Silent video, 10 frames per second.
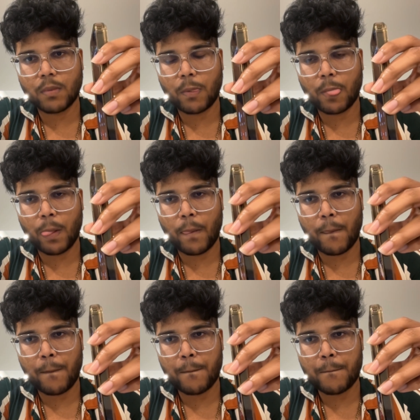When were you
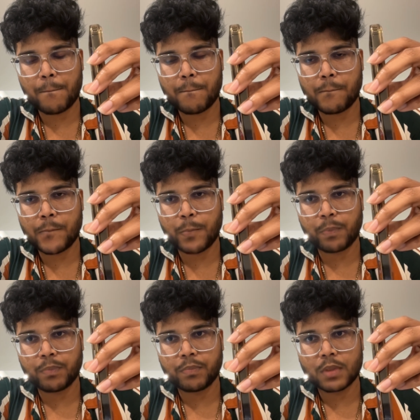thinking of coming
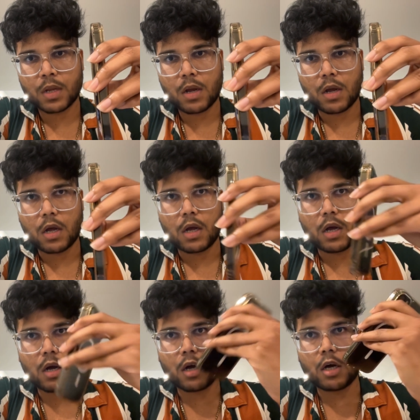in?
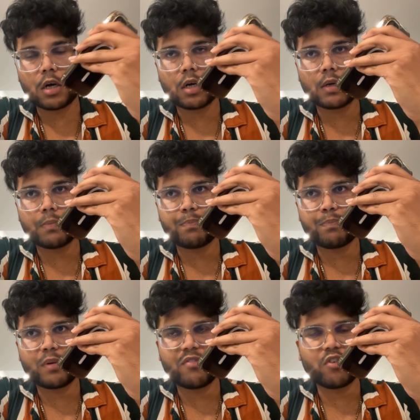Uh,
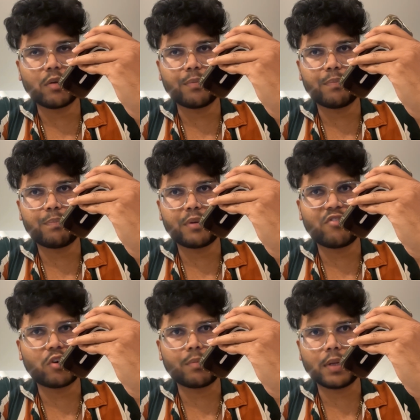prefer
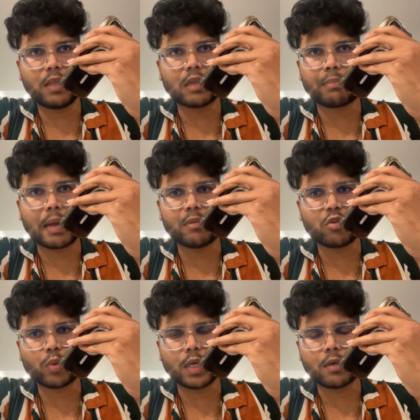preferably sometime this
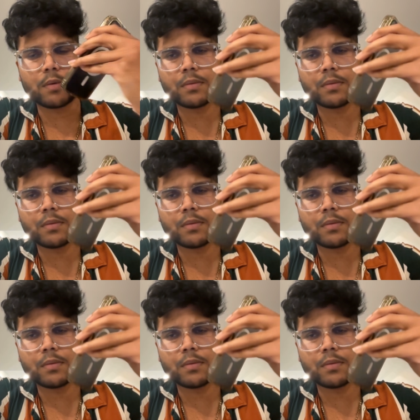week.